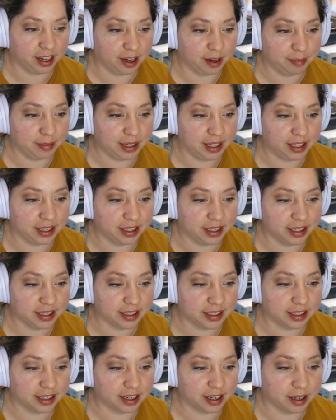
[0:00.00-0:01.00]
make
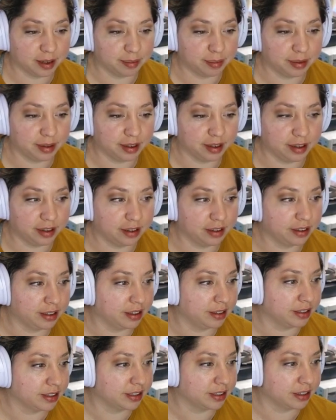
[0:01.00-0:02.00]
this up. Oh,
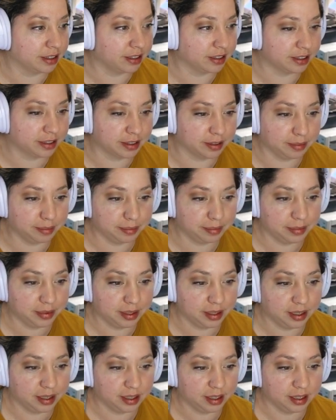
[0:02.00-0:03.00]
that's awesome.
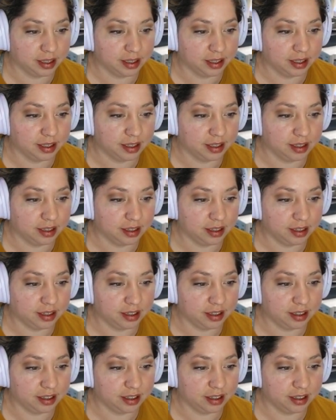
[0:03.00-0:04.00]

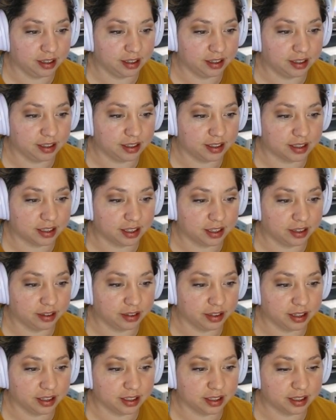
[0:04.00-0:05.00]
It's
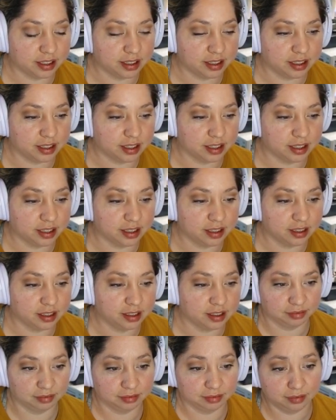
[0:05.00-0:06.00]
hilarious.
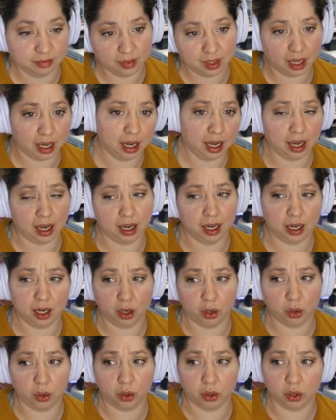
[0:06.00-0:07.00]
The High
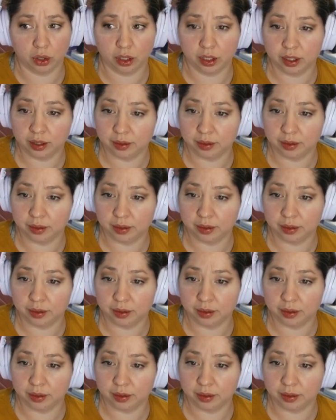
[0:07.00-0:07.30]
Lord.